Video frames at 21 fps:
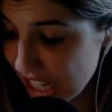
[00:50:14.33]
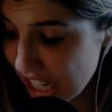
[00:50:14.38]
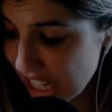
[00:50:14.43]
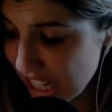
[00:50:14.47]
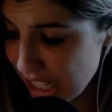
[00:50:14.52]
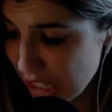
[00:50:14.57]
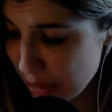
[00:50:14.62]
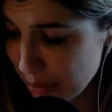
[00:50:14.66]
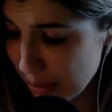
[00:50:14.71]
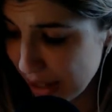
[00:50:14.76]

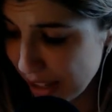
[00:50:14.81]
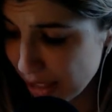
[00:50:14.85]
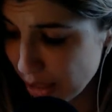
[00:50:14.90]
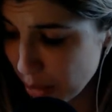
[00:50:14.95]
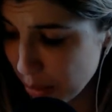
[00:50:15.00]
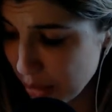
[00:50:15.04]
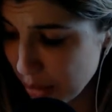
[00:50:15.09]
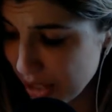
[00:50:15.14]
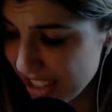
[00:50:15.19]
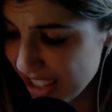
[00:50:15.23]
I expect
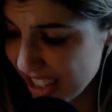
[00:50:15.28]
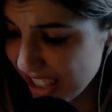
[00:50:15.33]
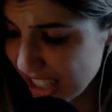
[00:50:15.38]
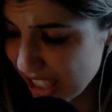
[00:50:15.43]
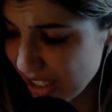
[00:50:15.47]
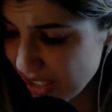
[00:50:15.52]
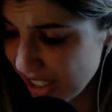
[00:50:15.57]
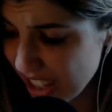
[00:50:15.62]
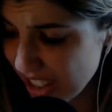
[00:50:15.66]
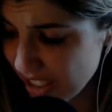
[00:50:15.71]
they'll be
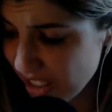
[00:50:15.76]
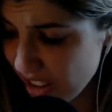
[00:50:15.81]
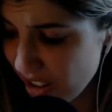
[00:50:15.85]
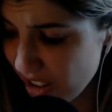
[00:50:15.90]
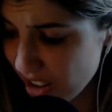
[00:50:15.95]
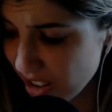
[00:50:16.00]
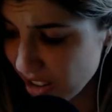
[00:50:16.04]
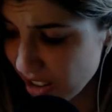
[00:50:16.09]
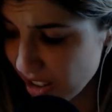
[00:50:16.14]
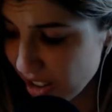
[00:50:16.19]
6 feet
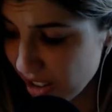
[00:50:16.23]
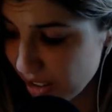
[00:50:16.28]
long."